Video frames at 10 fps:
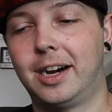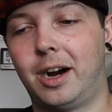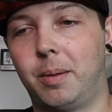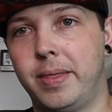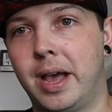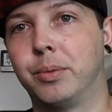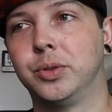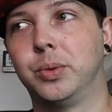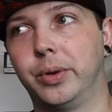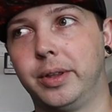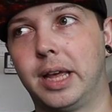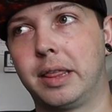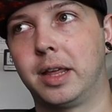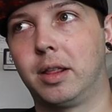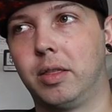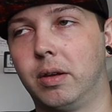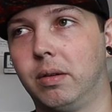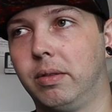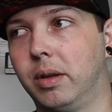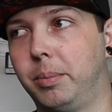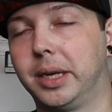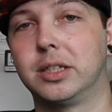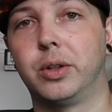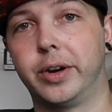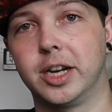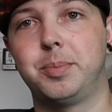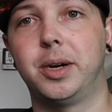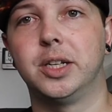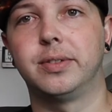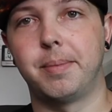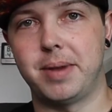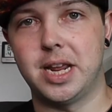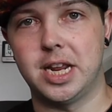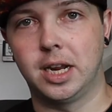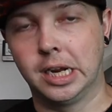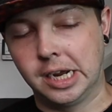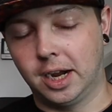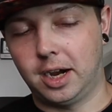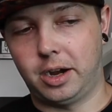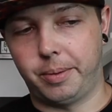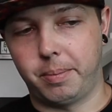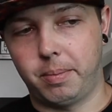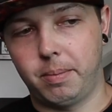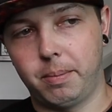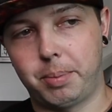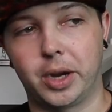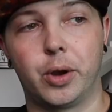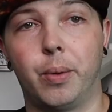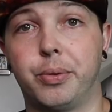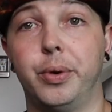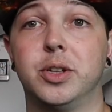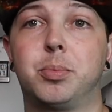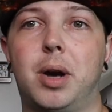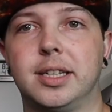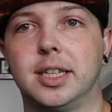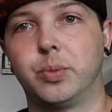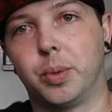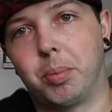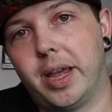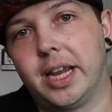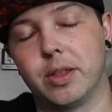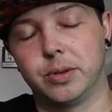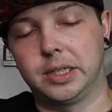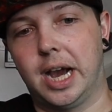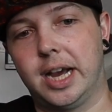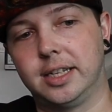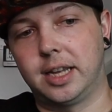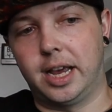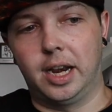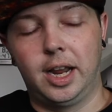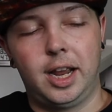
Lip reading: And that was really, I think, the biggest learning experience for me by going through this process with Blake and those guys that,